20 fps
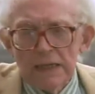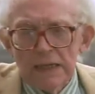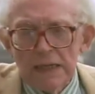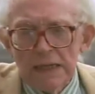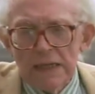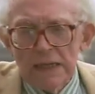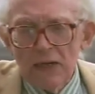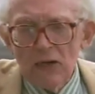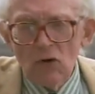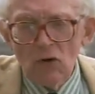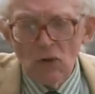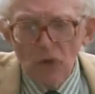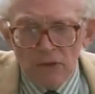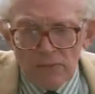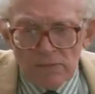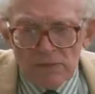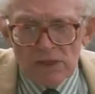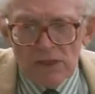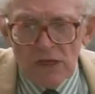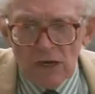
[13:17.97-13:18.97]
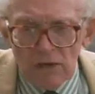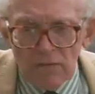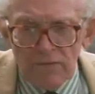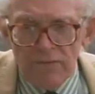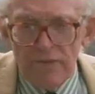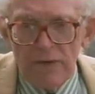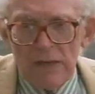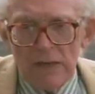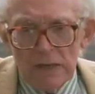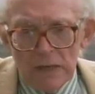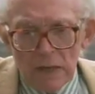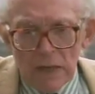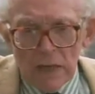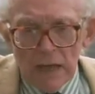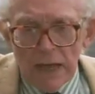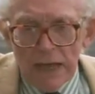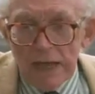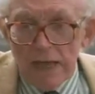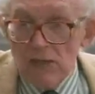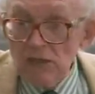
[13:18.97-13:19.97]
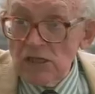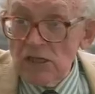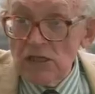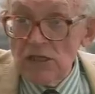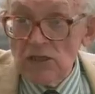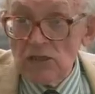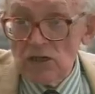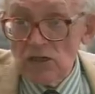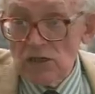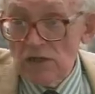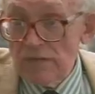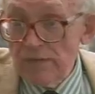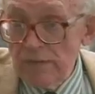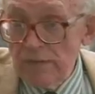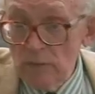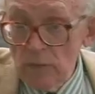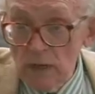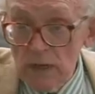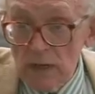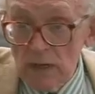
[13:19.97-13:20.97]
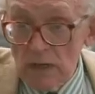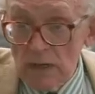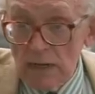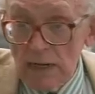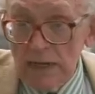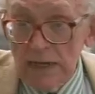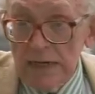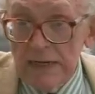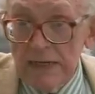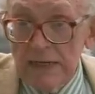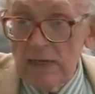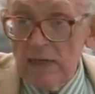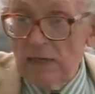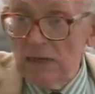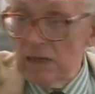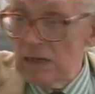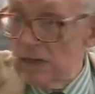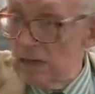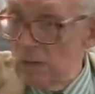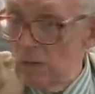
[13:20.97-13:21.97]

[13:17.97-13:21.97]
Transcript: Yeah, he called himself a citizen of the world, and he didn't.